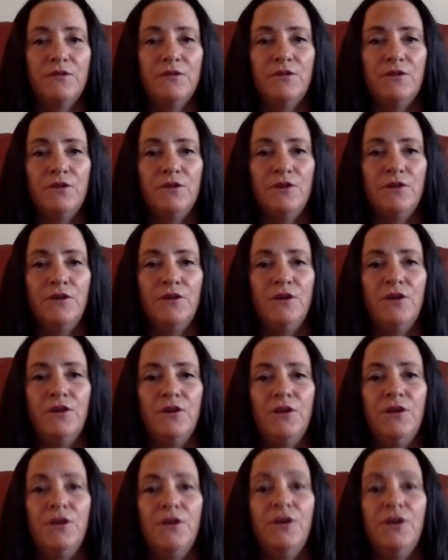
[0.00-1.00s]

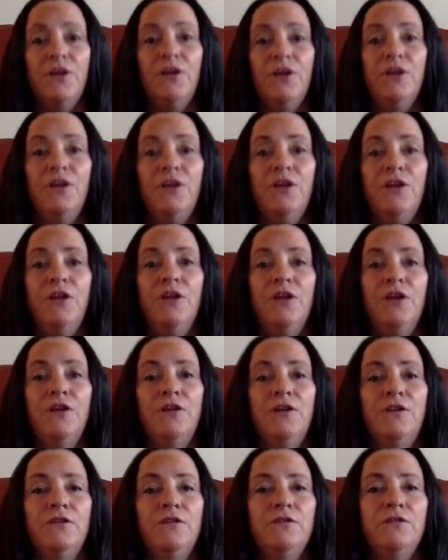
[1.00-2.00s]

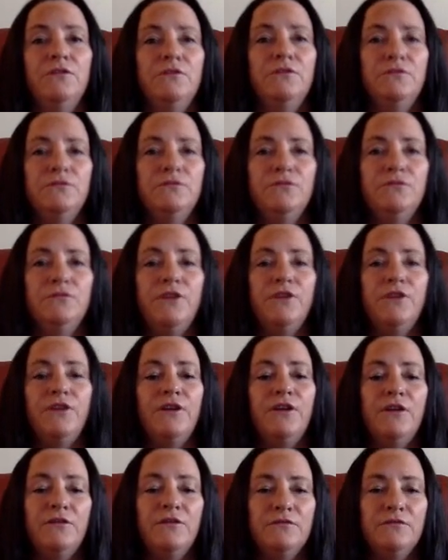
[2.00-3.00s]

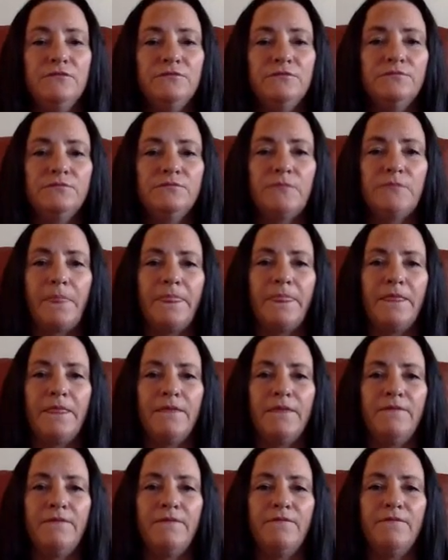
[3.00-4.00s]

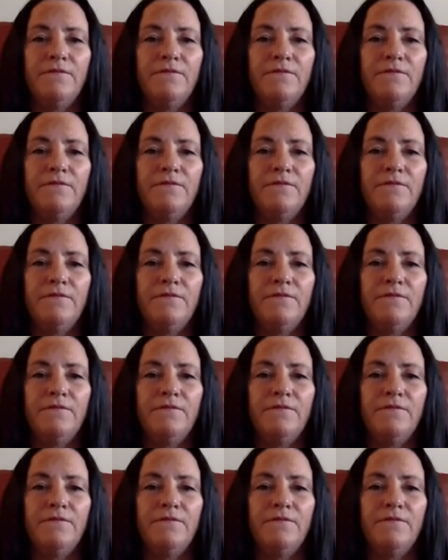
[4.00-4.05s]
(not speaking)